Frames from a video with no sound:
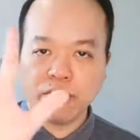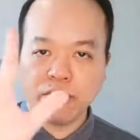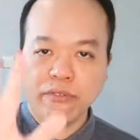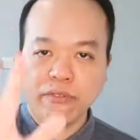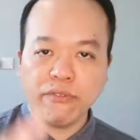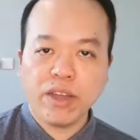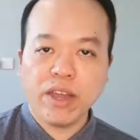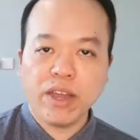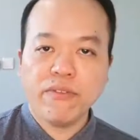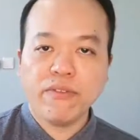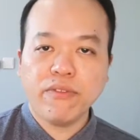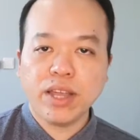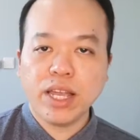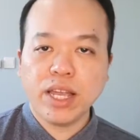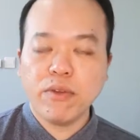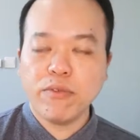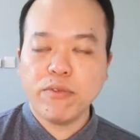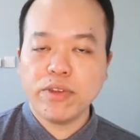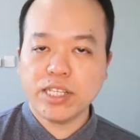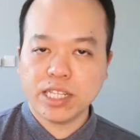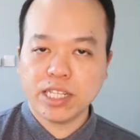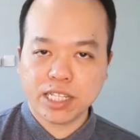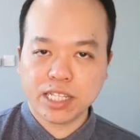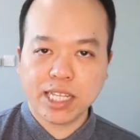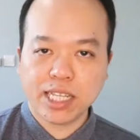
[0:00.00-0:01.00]
The fifth
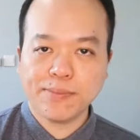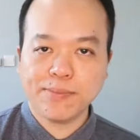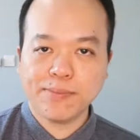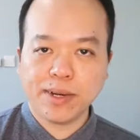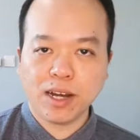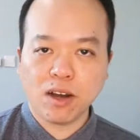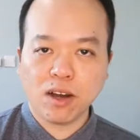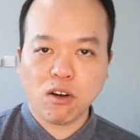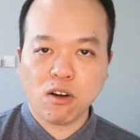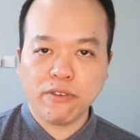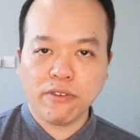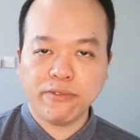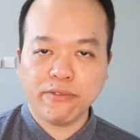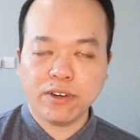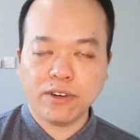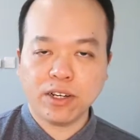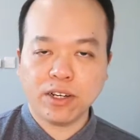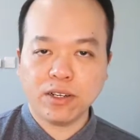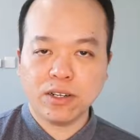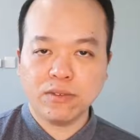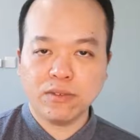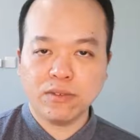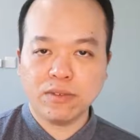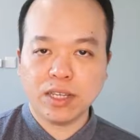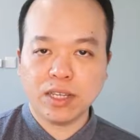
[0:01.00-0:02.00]
irresistible
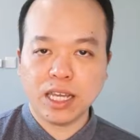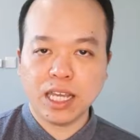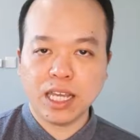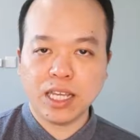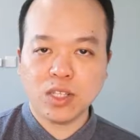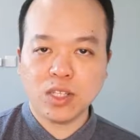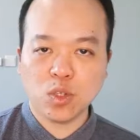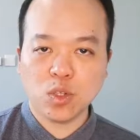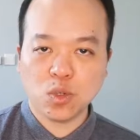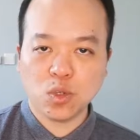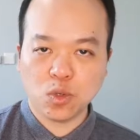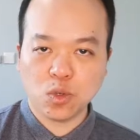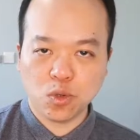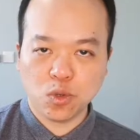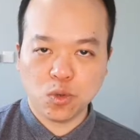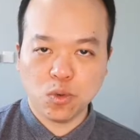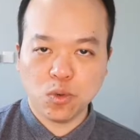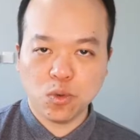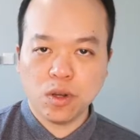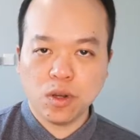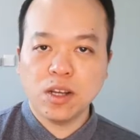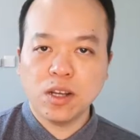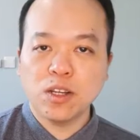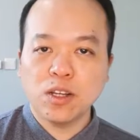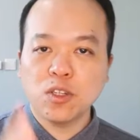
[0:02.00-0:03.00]
offer is
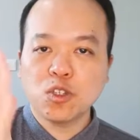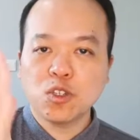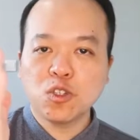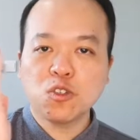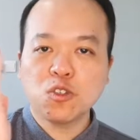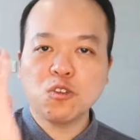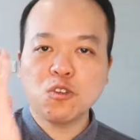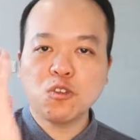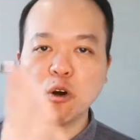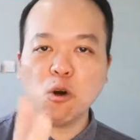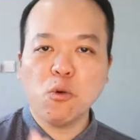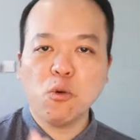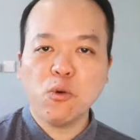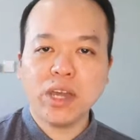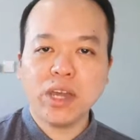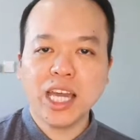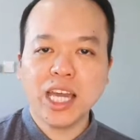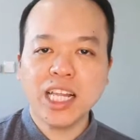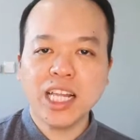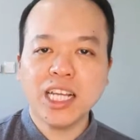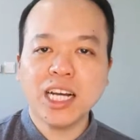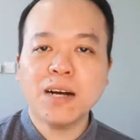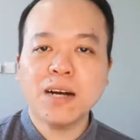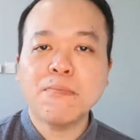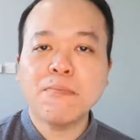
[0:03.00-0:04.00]
to throw
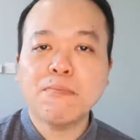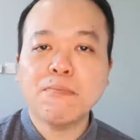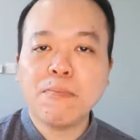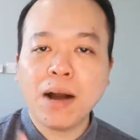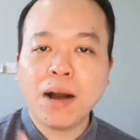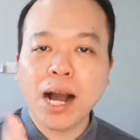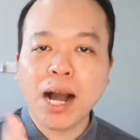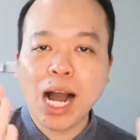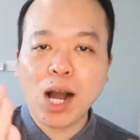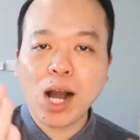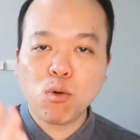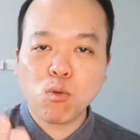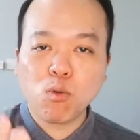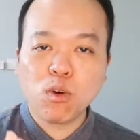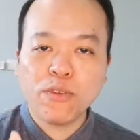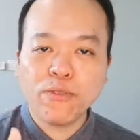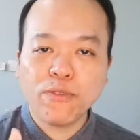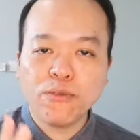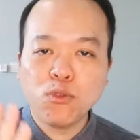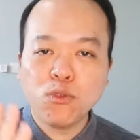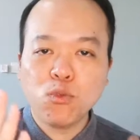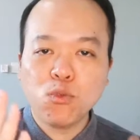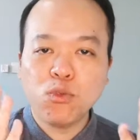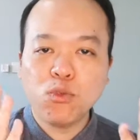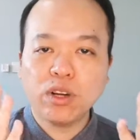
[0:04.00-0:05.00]
in a
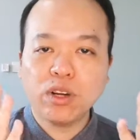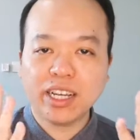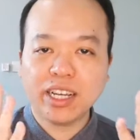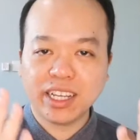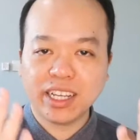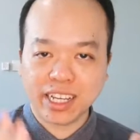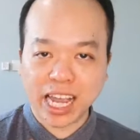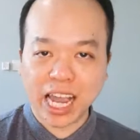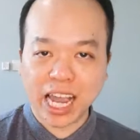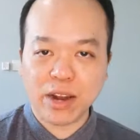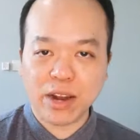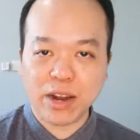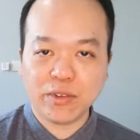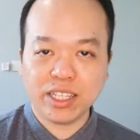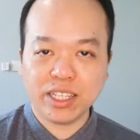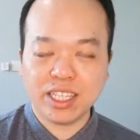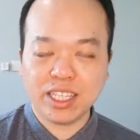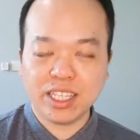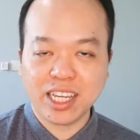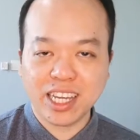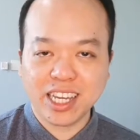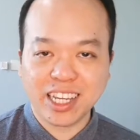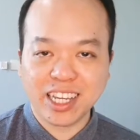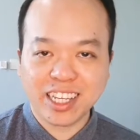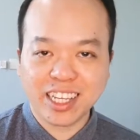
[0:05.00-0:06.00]
powerful
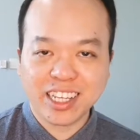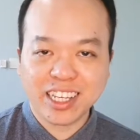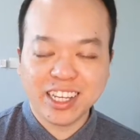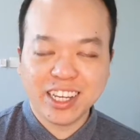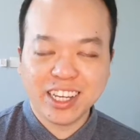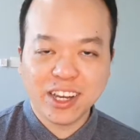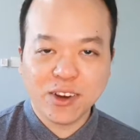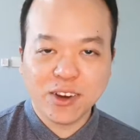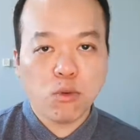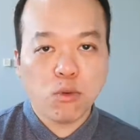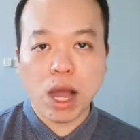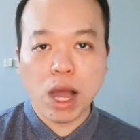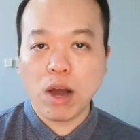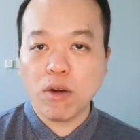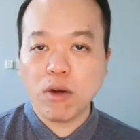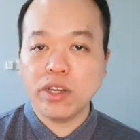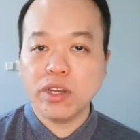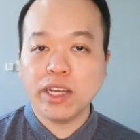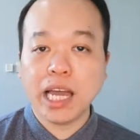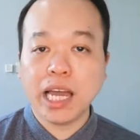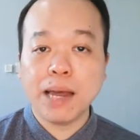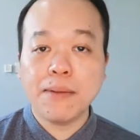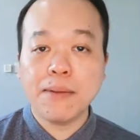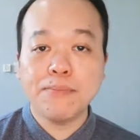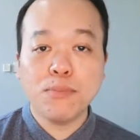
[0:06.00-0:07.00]
guarantee.
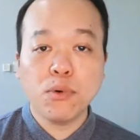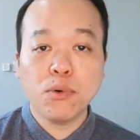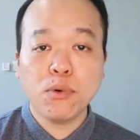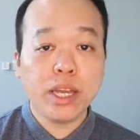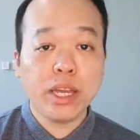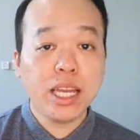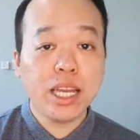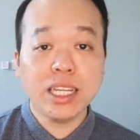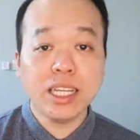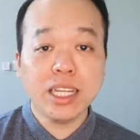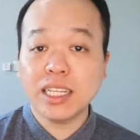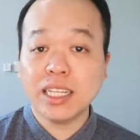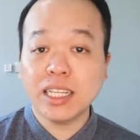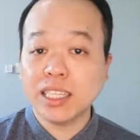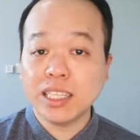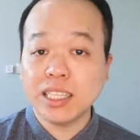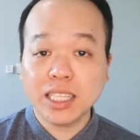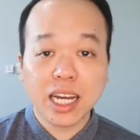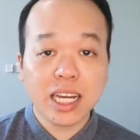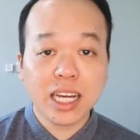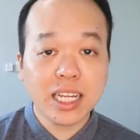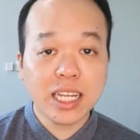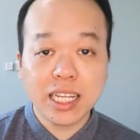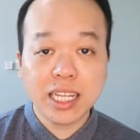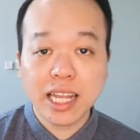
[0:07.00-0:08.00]
Well, you can put in
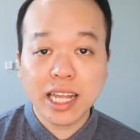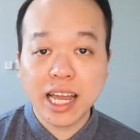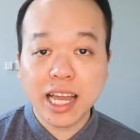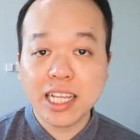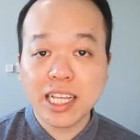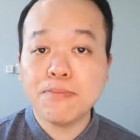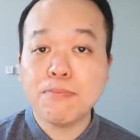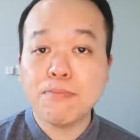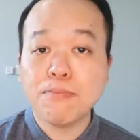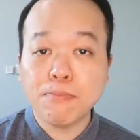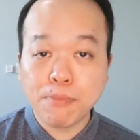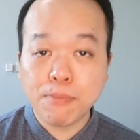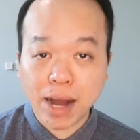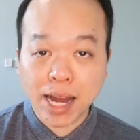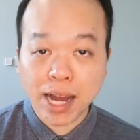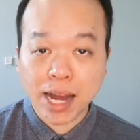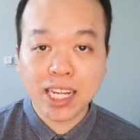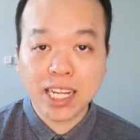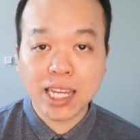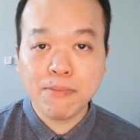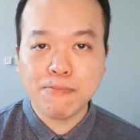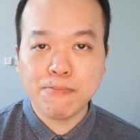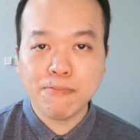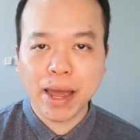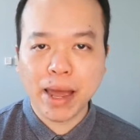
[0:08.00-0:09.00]
a 30 days
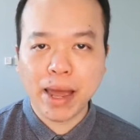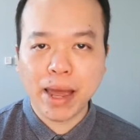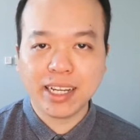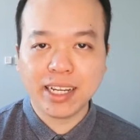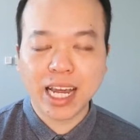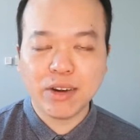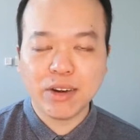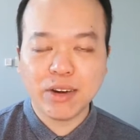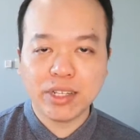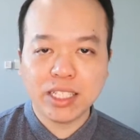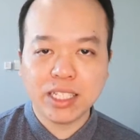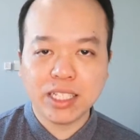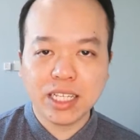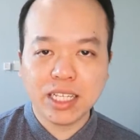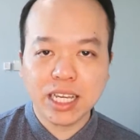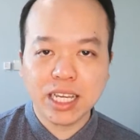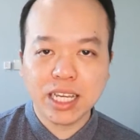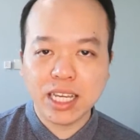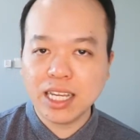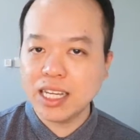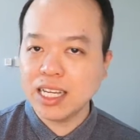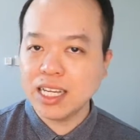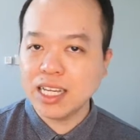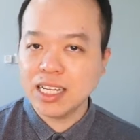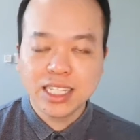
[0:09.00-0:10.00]
money back
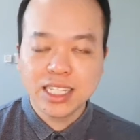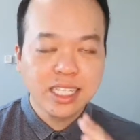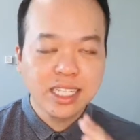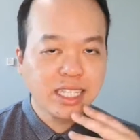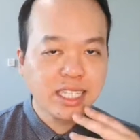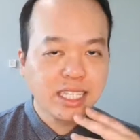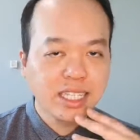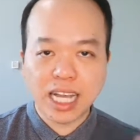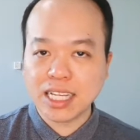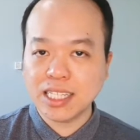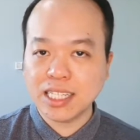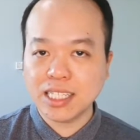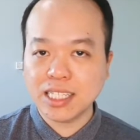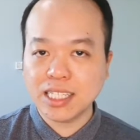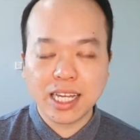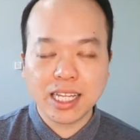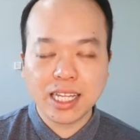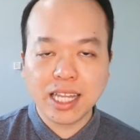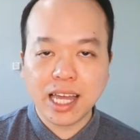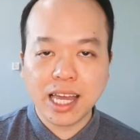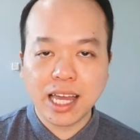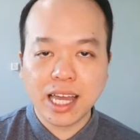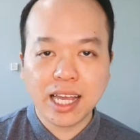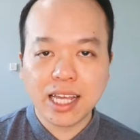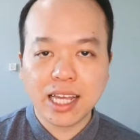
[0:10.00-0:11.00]
guarantee,
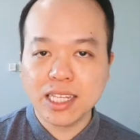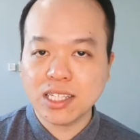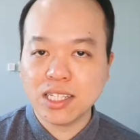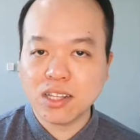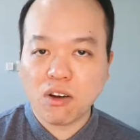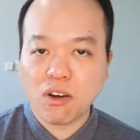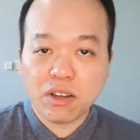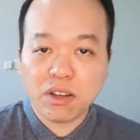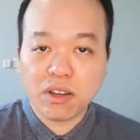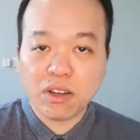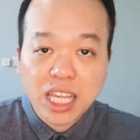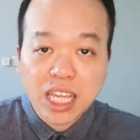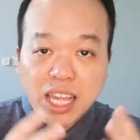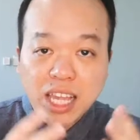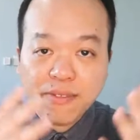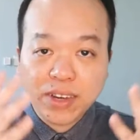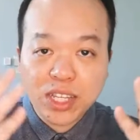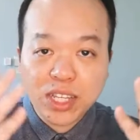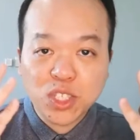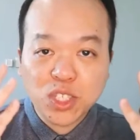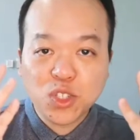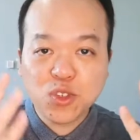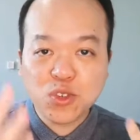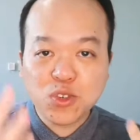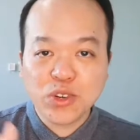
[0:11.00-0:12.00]
60 days, or
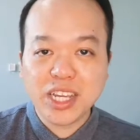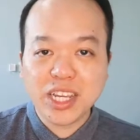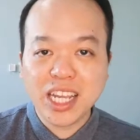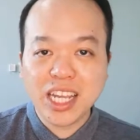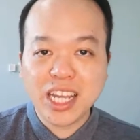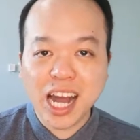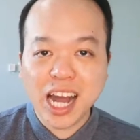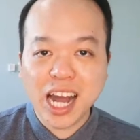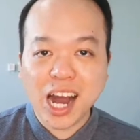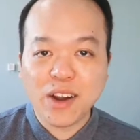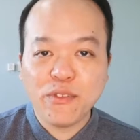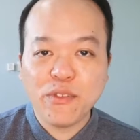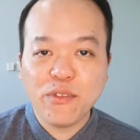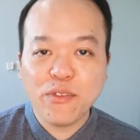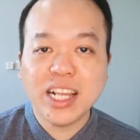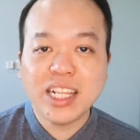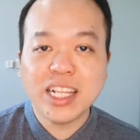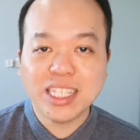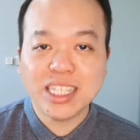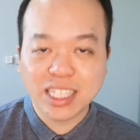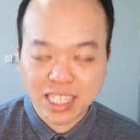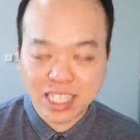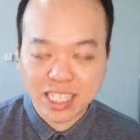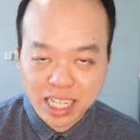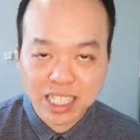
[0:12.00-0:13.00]
even
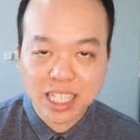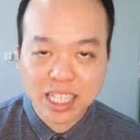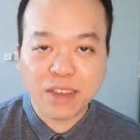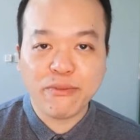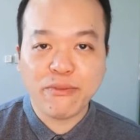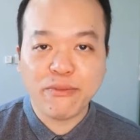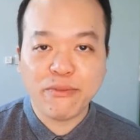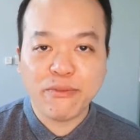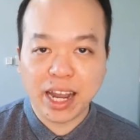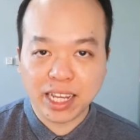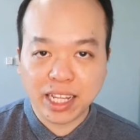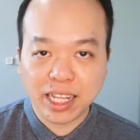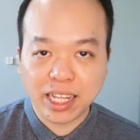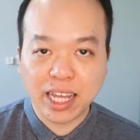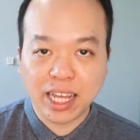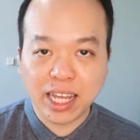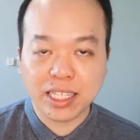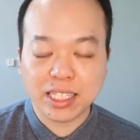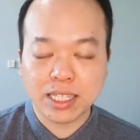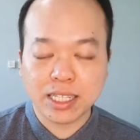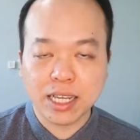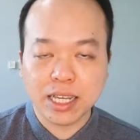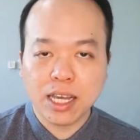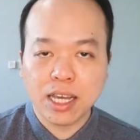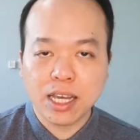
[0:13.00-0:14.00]
365
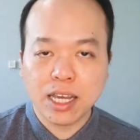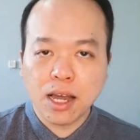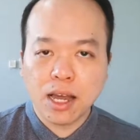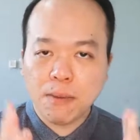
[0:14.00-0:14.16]
days.